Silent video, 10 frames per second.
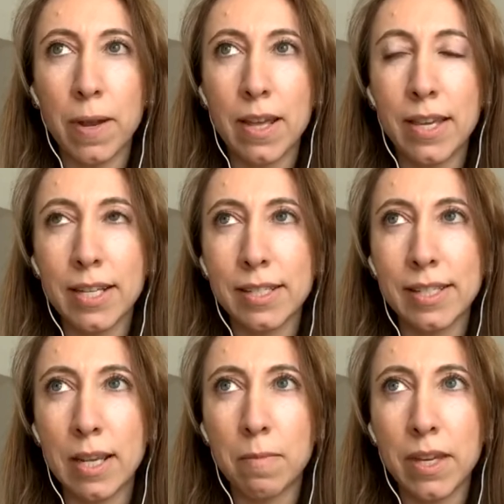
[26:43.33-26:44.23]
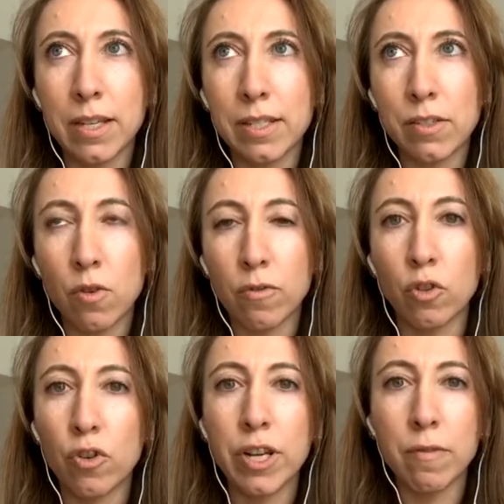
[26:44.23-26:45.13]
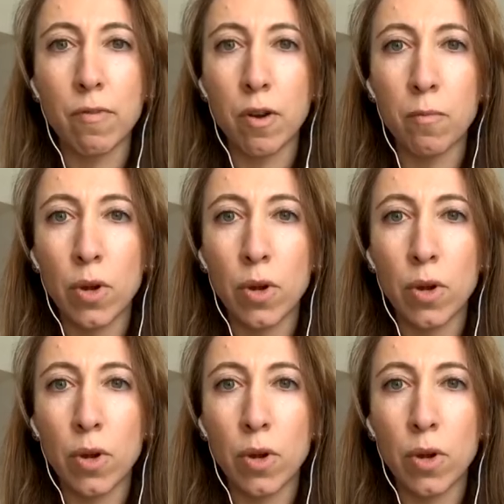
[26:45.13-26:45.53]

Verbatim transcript: But I think it's the same thing as sort of learning from